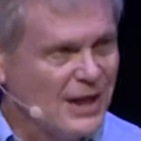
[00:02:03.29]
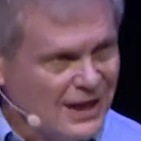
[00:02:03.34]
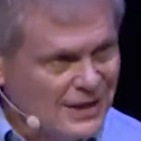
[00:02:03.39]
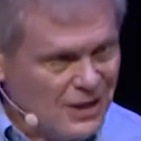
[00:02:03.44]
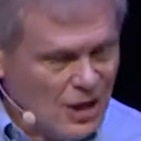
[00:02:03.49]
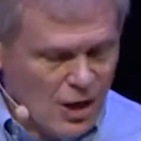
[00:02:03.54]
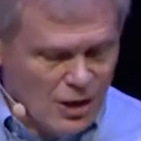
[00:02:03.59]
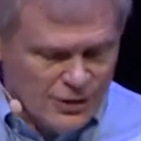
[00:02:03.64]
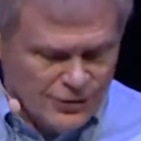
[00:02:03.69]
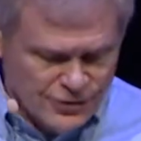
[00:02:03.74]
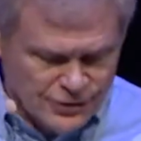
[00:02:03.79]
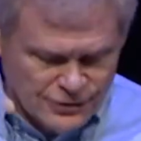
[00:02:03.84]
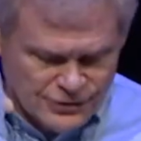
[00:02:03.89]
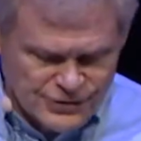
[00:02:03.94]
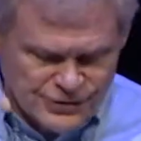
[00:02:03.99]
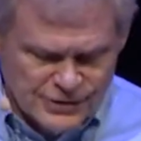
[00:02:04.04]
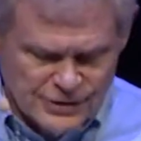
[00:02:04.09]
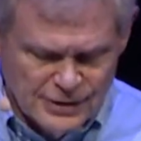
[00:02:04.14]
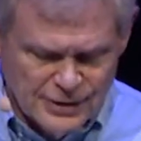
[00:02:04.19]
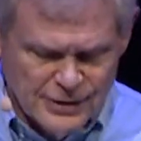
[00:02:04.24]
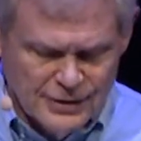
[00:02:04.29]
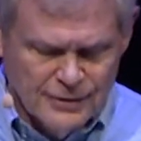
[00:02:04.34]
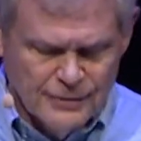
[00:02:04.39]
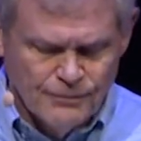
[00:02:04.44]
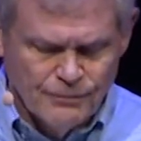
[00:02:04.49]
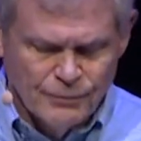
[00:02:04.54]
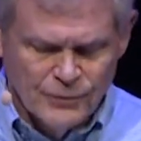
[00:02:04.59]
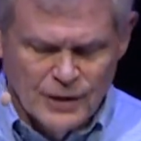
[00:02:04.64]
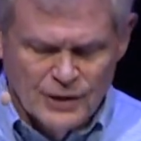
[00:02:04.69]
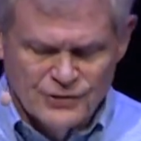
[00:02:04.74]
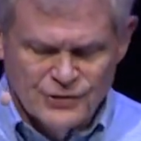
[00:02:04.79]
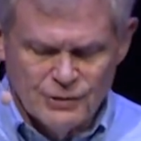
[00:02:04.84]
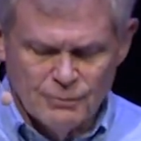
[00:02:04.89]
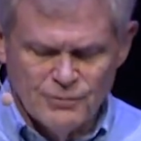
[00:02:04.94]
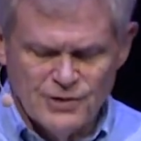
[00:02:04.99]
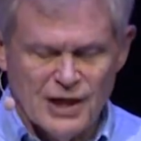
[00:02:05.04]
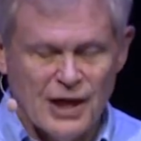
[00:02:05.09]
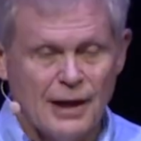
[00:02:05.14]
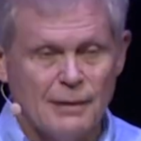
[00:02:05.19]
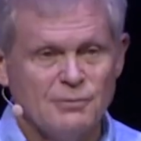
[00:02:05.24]
idolaters.
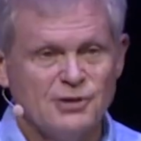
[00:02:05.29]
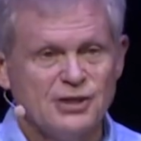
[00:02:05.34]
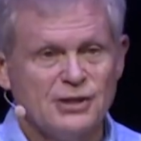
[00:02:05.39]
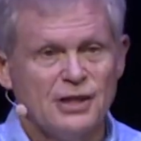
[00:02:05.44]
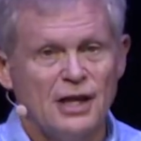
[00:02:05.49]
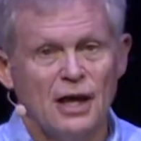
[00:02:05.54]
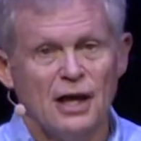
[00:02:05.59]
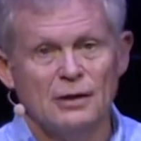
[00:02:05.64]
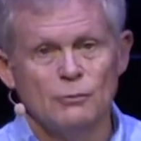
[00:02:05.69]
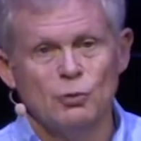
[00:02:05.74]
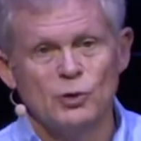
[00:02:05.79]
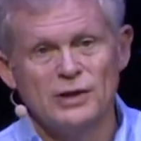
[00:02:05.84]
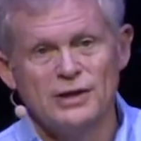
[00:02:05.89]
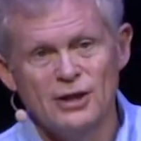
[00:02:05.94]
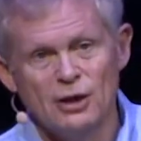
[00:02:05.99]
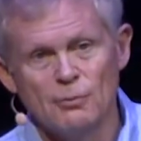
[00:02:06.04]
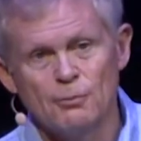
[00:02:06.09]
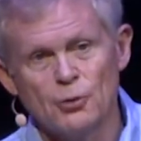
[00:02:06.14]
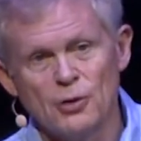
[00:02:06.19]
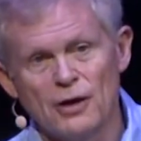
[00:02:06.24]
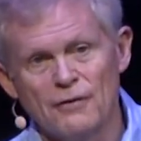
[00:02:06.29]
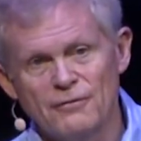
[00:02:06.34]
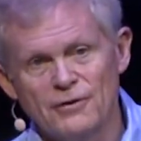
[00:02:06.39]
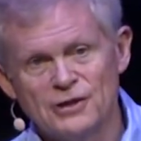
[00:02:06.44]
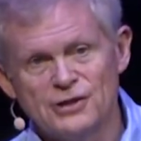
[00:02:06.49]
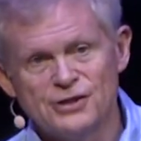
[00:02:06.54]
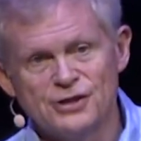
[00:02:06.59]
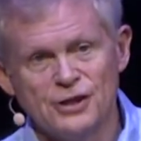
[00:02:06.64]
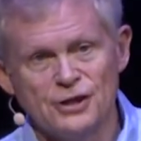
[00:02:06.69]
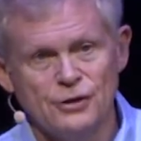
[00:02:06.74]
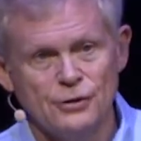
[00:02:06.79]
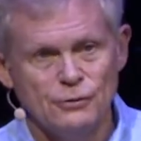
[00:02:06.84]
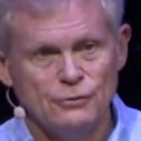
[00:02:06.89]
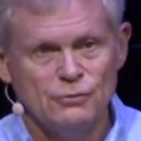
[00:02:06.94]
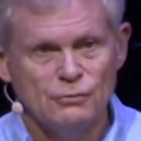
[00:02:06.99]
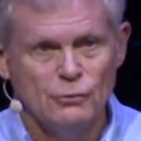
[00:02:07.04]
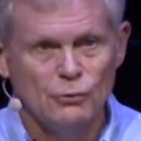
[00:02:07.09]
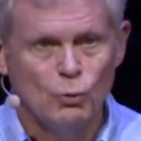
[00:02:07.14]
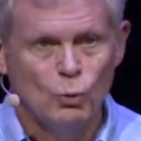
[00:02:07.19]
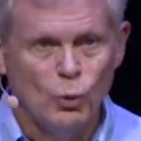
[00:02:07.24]
Sometimes God would tell prophets to do
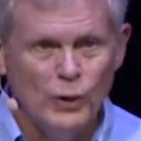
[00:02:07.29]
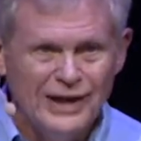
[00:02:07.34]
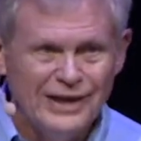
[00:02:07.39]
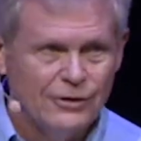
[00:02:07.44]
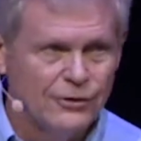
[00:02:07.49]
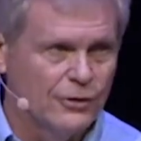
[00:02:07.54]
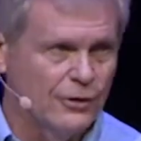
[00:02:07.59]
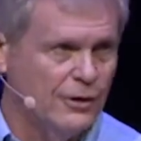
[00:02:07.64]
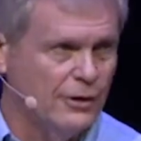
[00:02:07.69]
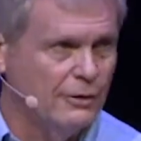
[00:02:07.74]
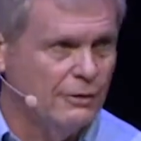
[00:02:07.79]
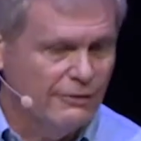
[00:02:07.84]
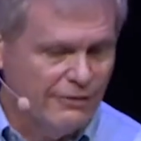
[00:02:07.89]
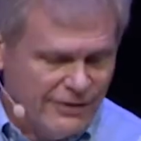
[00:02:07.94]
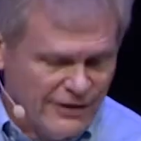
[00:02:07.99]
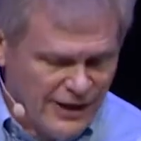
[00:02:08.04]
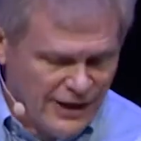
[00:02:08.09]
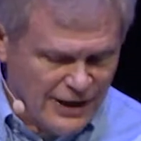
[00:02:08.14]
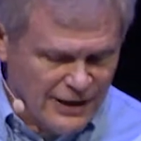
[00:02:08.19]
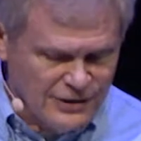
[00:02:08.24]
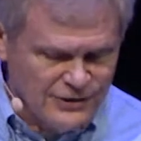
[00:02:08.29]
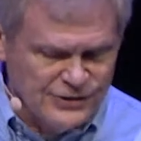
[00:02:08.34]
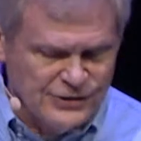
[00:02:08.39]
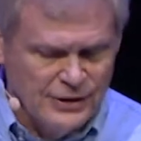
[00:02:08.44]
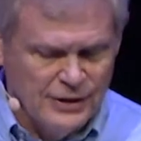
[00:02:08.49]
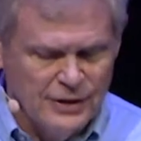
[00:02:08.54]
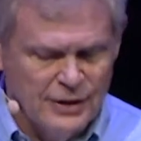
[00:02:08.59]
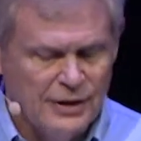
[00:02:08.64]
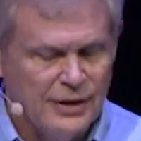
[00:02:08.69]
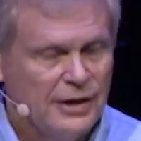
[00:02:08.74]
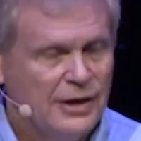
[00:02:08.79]
weird things.